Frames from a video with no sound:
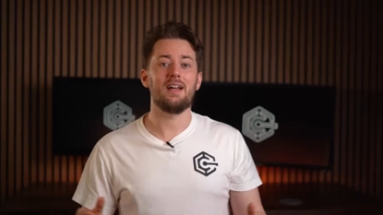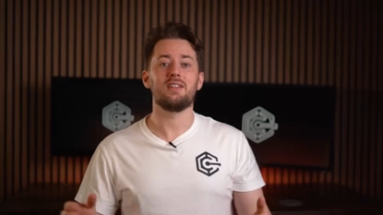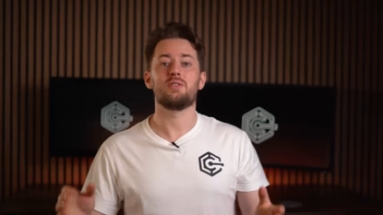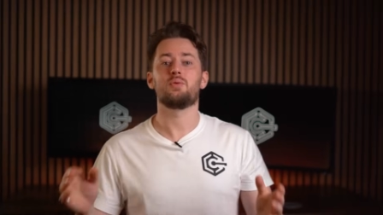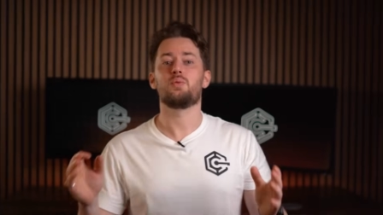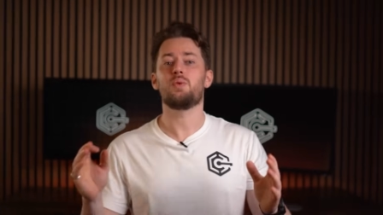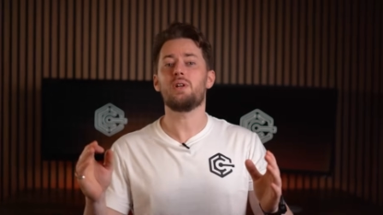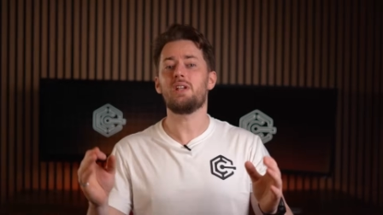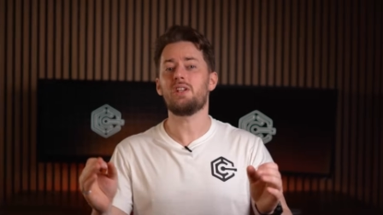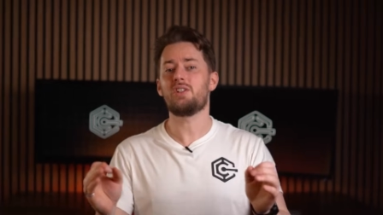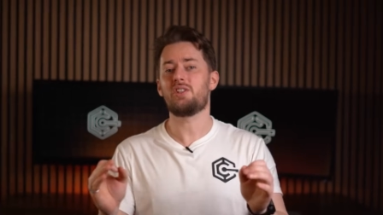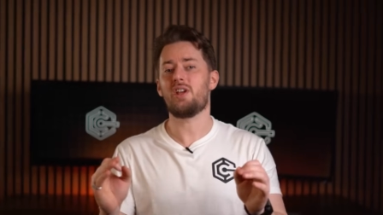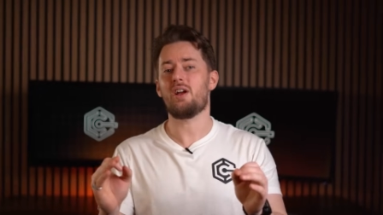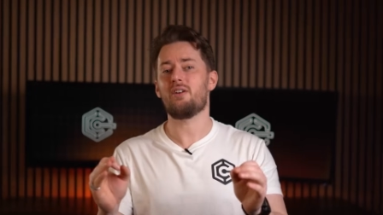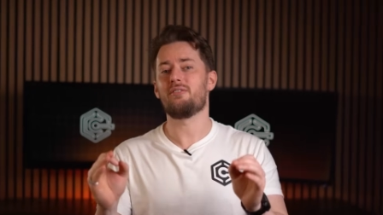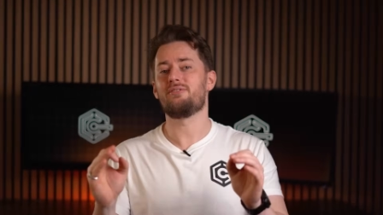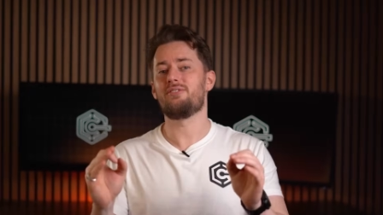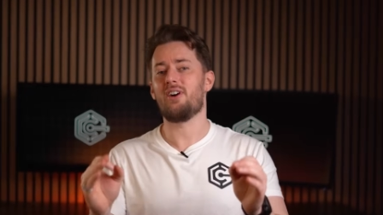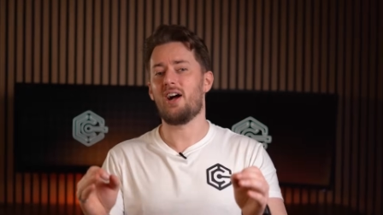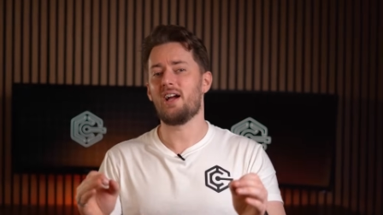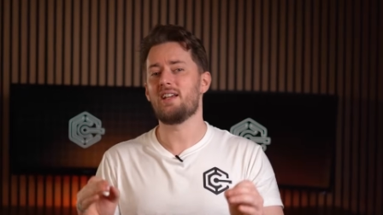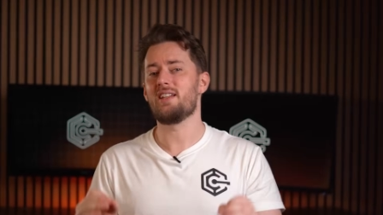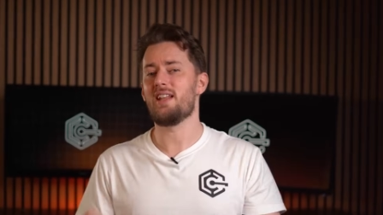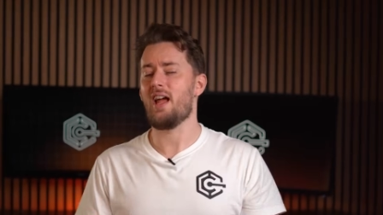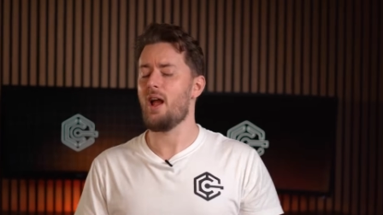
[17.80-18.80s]
And we shall
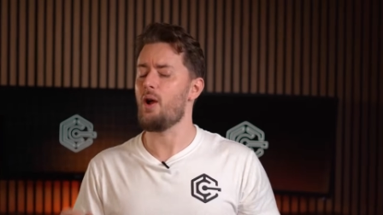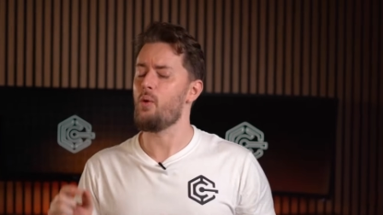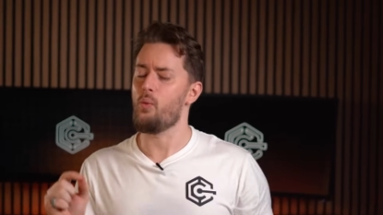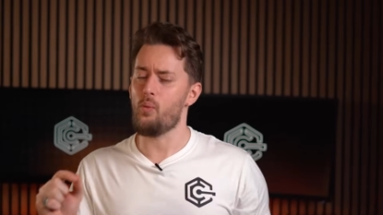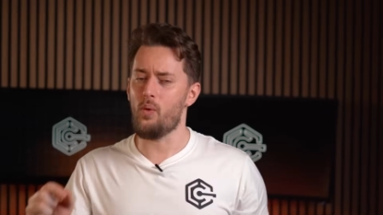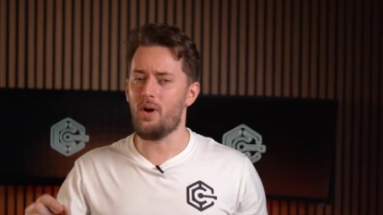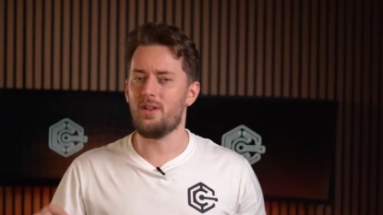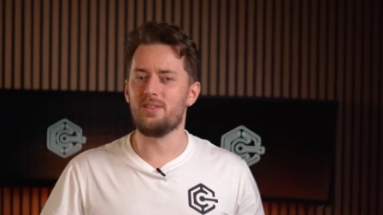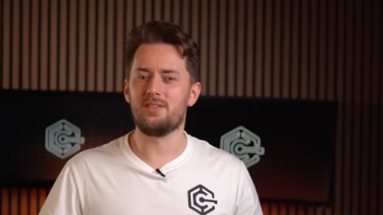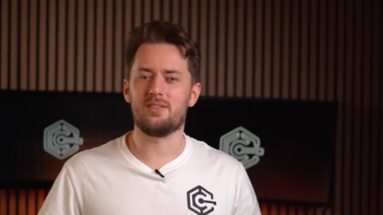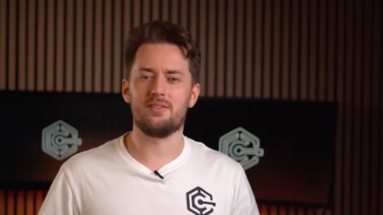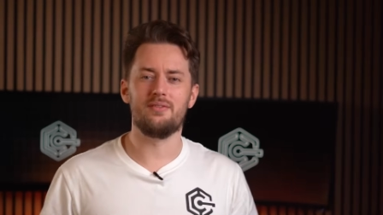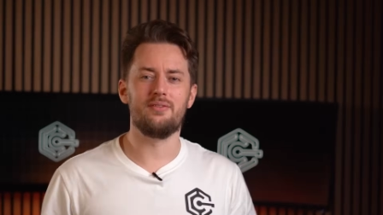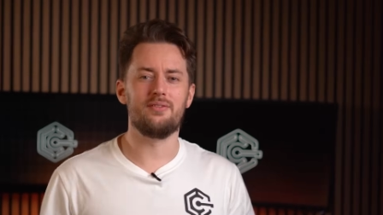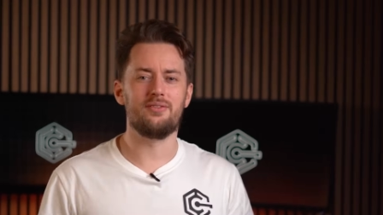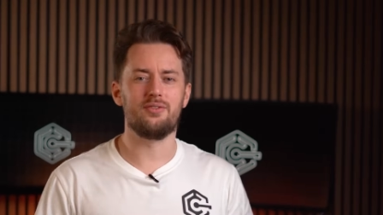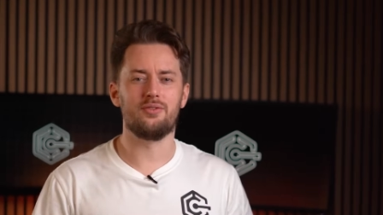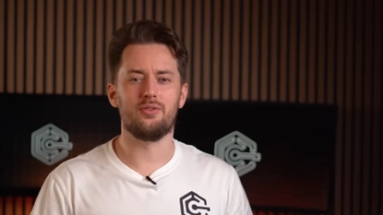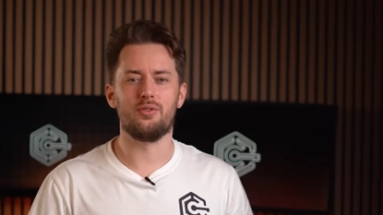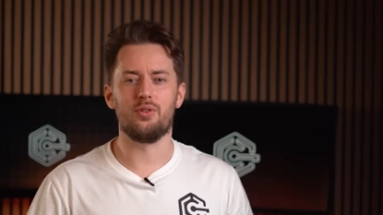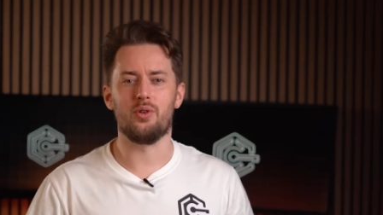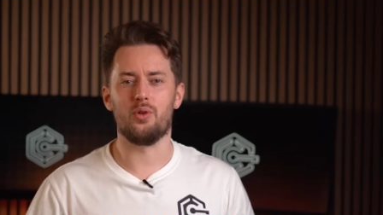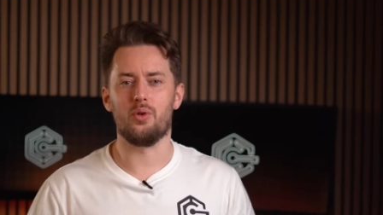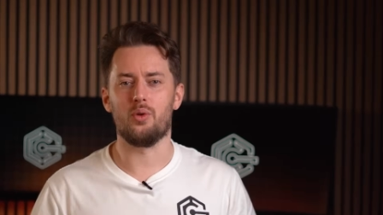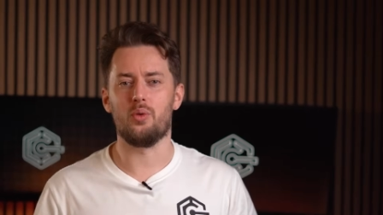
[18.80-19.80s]
find out once and
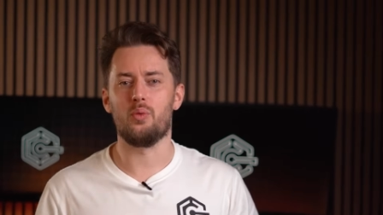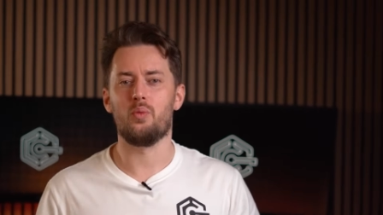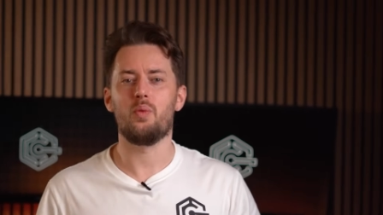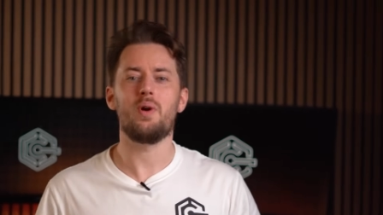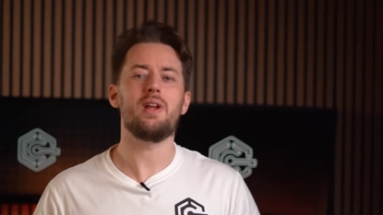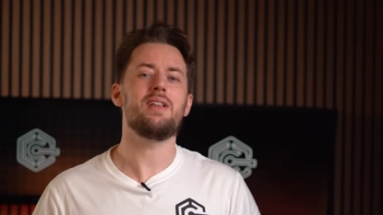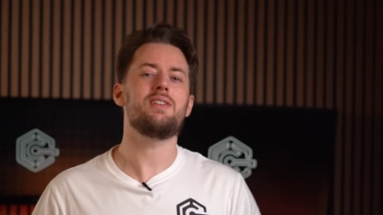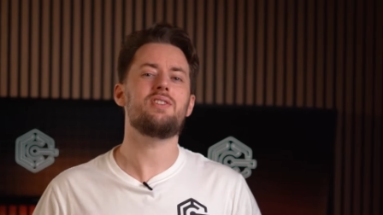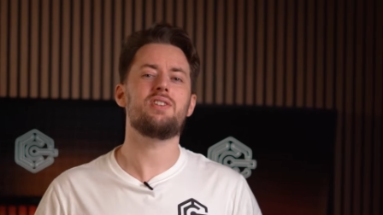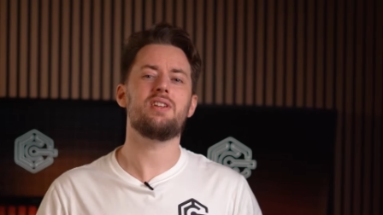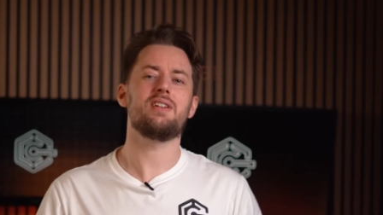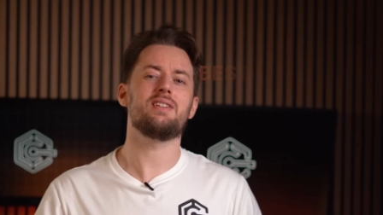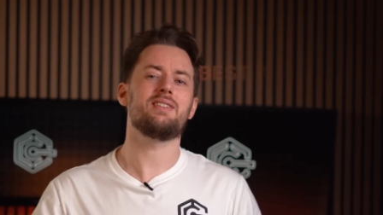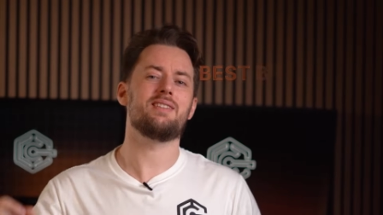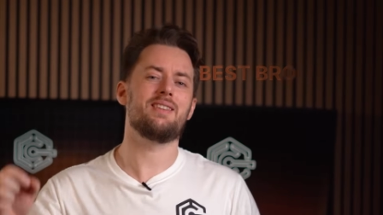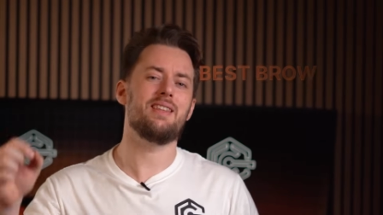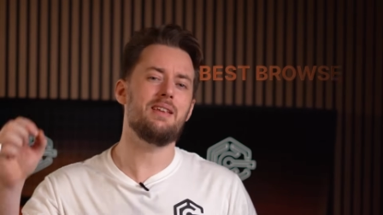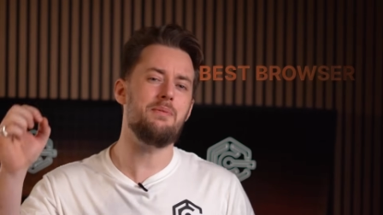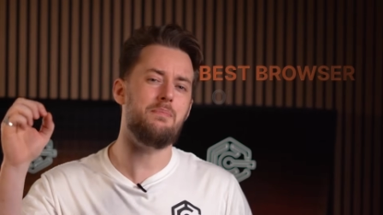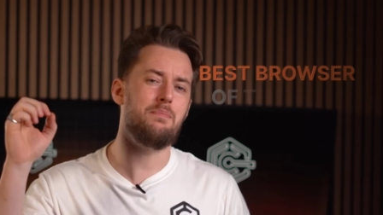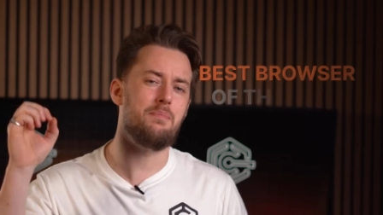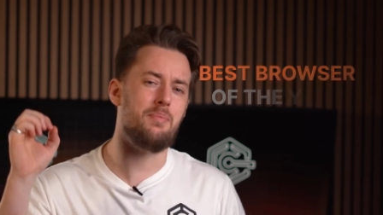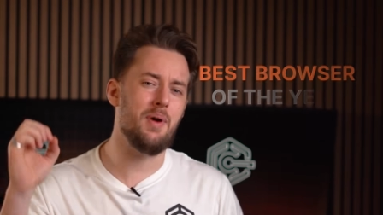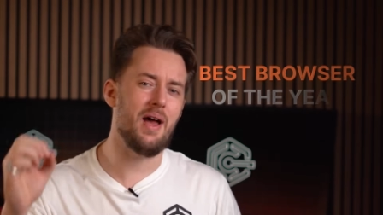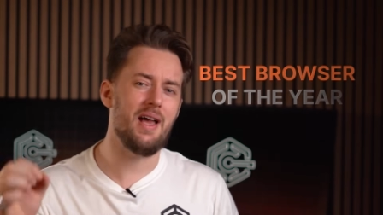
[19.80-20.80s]
for all which is
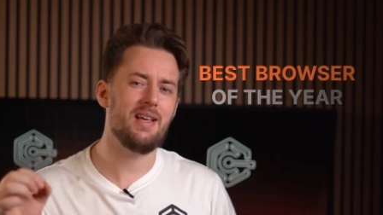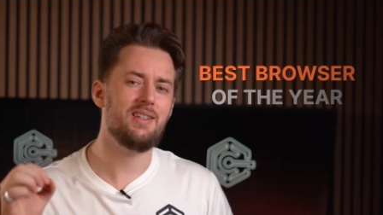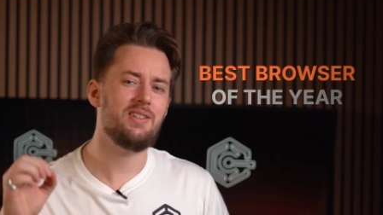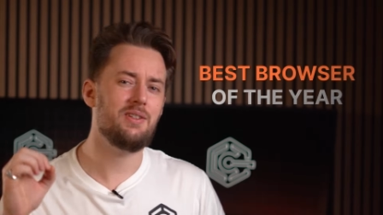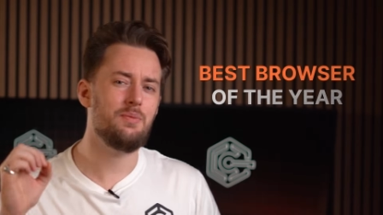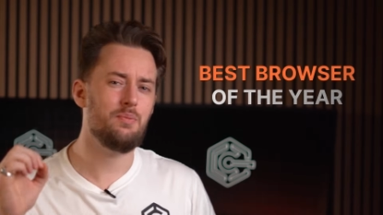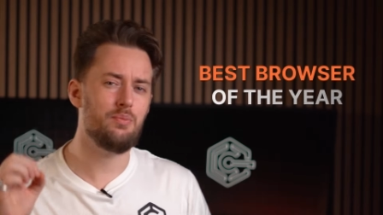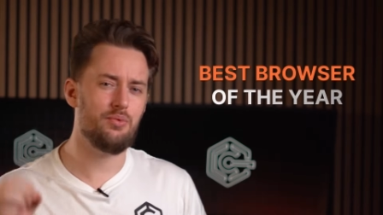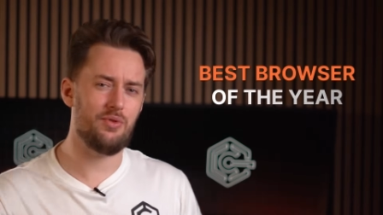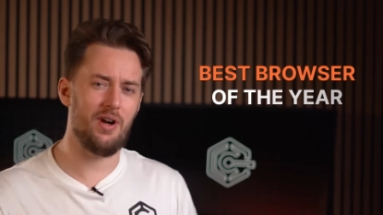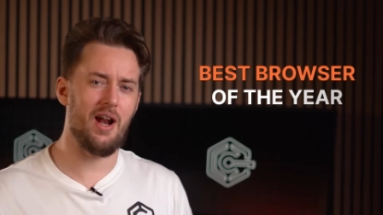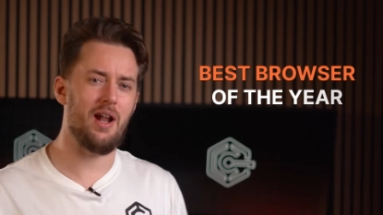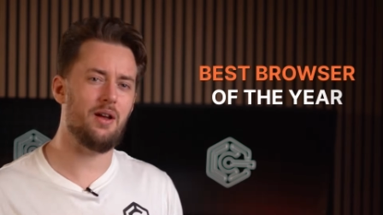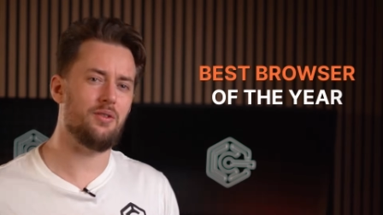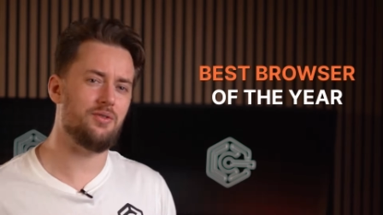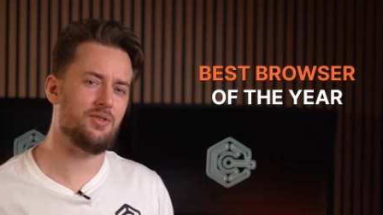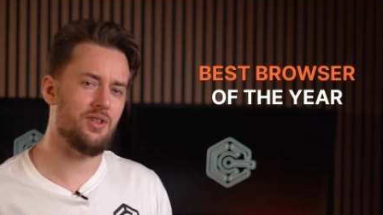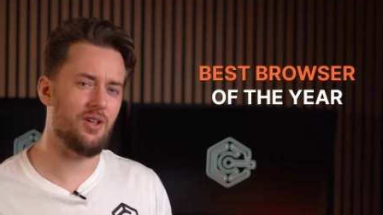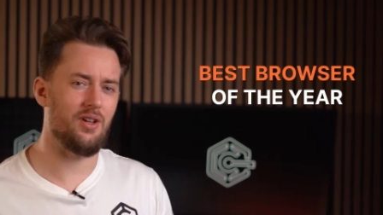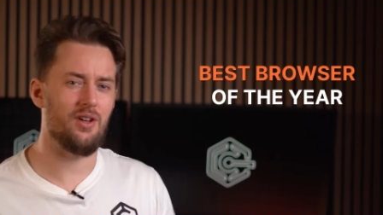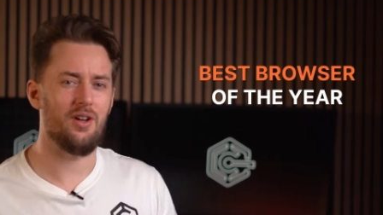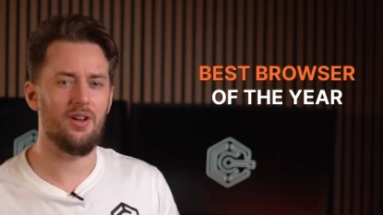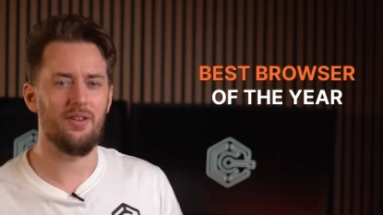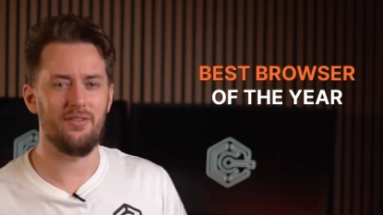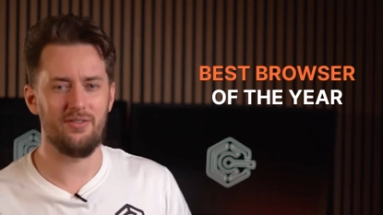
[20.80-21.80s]
the best
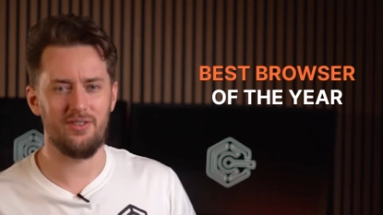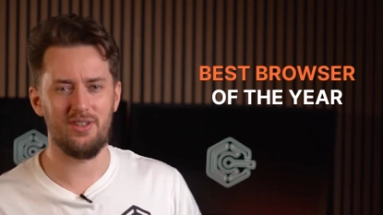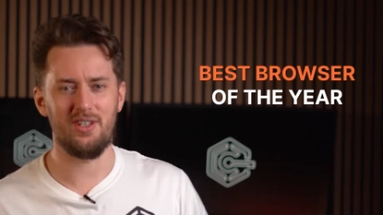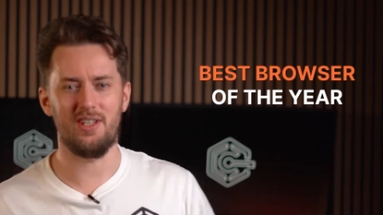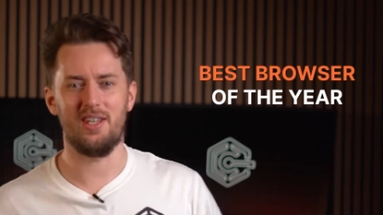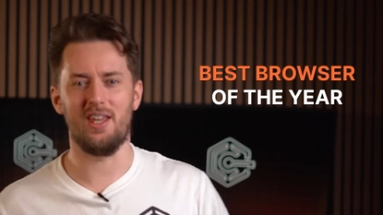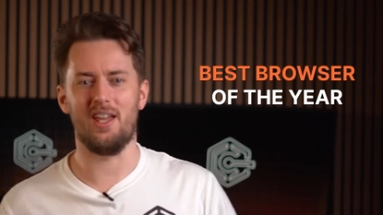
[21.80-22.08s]
browser of the